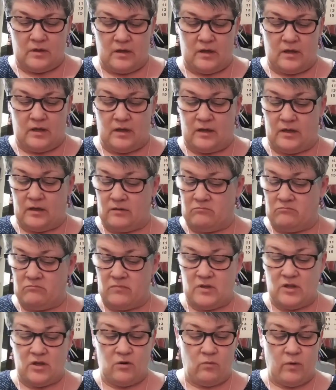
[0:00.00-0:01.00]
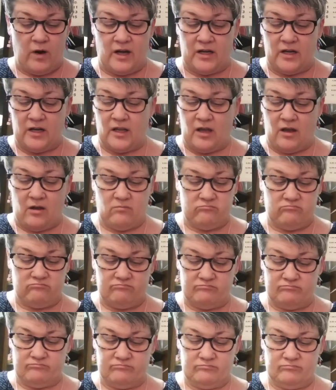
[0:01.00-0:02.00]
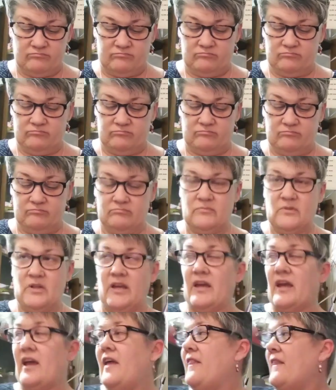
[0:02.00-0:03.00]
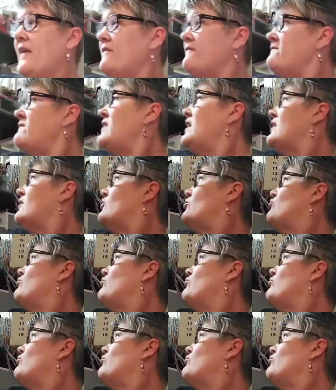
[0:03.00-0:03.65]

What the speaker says: and they're ready to go. And they fit